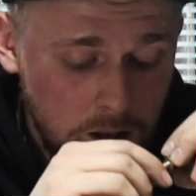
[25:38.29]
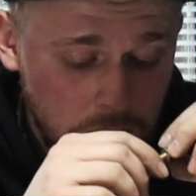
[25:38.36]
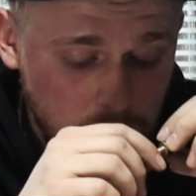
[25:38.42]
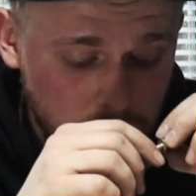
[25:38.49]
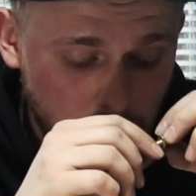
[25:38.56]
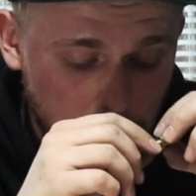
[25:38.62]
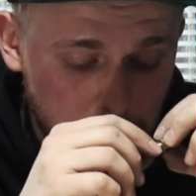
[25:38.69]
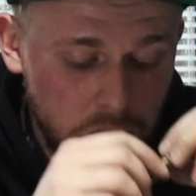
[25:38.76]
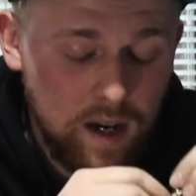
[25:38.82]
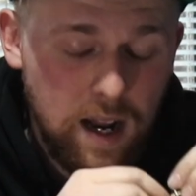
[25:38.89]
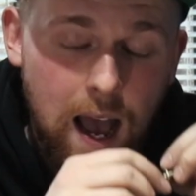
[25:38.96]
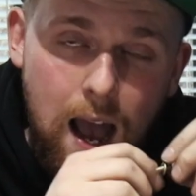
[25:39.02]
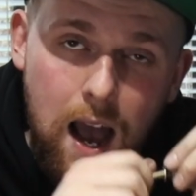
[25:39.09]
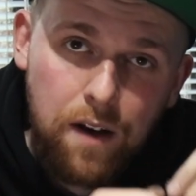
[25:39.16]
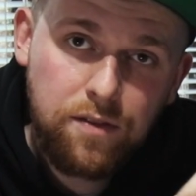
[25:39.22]
So I'm gonna
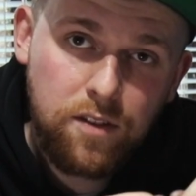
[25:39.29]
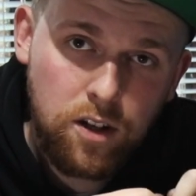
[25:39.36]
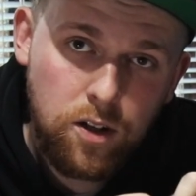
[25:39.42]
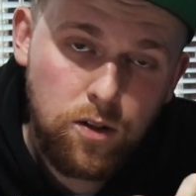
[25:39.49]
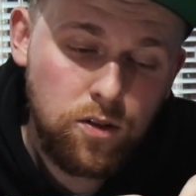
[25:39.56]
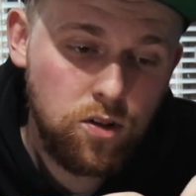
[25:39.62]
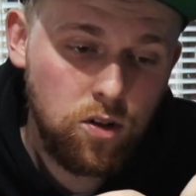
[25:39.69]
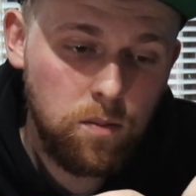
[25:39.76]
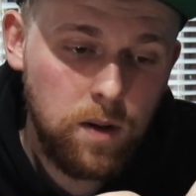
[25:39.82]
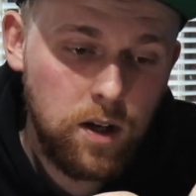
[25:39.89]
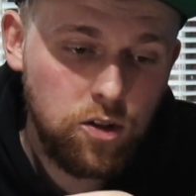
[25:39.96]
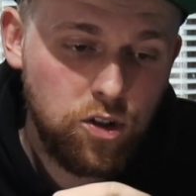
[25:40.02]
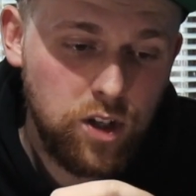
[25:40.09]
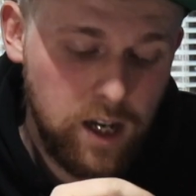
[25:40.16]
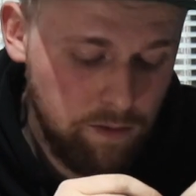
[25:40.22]
have to do some
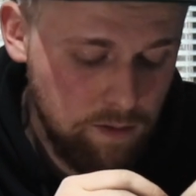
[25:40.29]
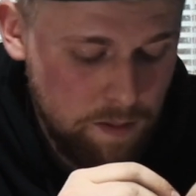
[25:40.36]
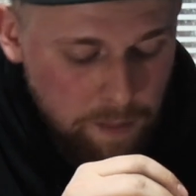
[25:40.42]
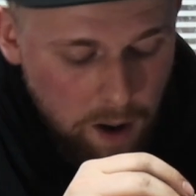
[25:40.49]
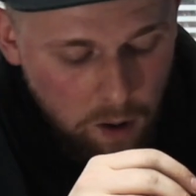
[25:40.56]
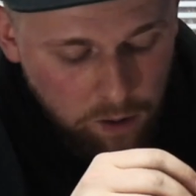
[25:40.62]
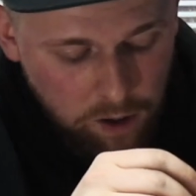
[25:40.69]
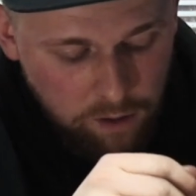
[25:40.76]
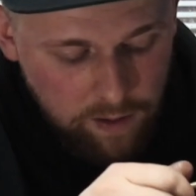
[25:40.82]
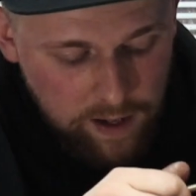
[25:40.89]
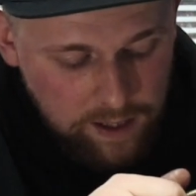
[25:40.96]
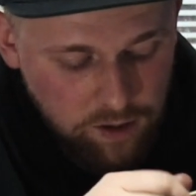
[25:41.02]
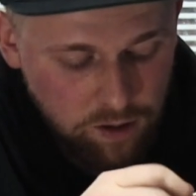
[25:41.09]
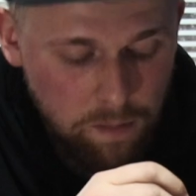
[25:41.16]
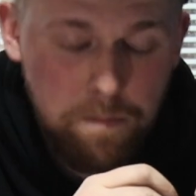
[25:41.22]
jiggery pokery,
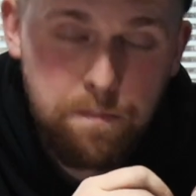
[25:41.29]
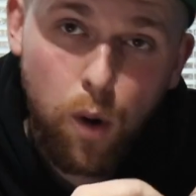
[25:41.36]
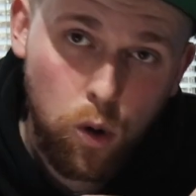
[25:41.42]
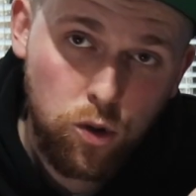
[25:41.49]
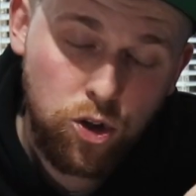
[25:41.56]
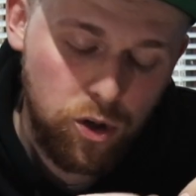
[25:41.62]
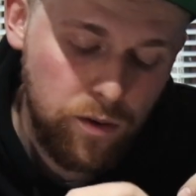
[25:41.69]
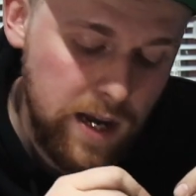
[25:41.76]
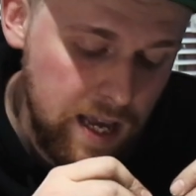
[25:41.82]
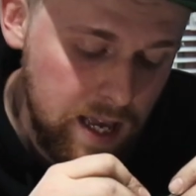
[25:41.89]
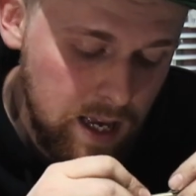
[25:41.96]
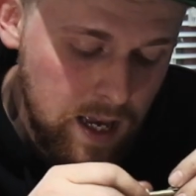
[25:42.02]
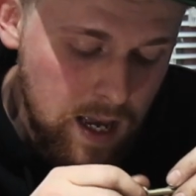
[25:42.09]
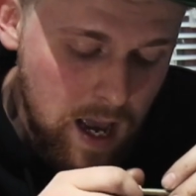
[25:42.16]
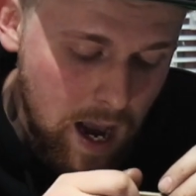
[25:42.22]
some butchery,
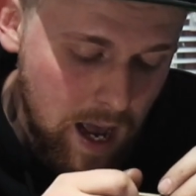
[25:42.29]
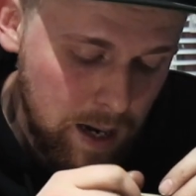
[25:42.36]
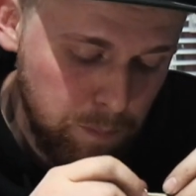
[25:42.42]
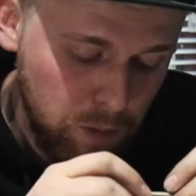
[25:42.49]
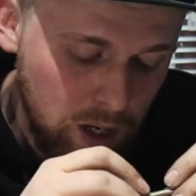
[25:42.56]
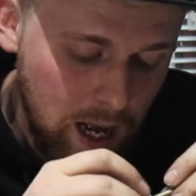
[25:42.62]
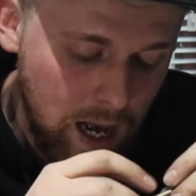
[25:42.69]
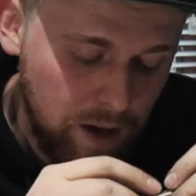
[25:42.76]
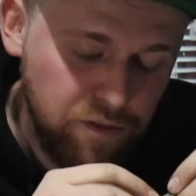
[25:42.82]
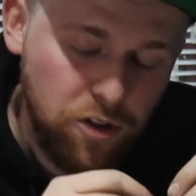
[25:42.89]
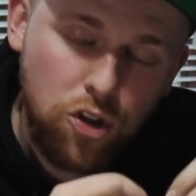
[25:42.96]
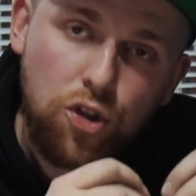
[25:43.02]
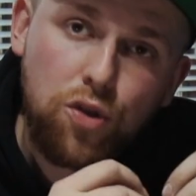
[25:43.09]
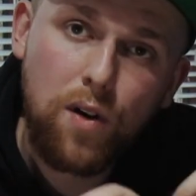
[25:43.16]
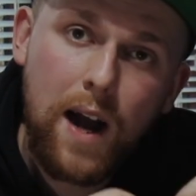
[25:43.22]
and I'm gonna have to
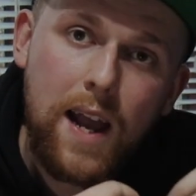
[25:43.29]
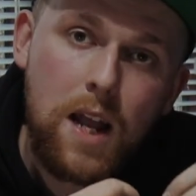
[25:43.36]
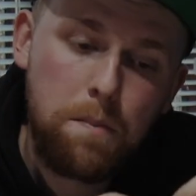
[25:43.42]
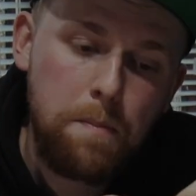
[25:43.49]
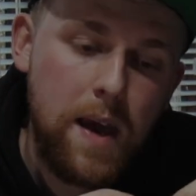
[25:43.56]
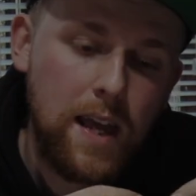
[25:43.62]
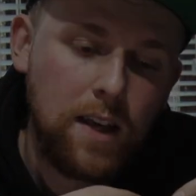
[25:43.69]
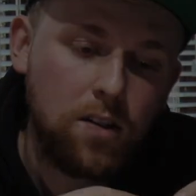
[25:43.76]
try and make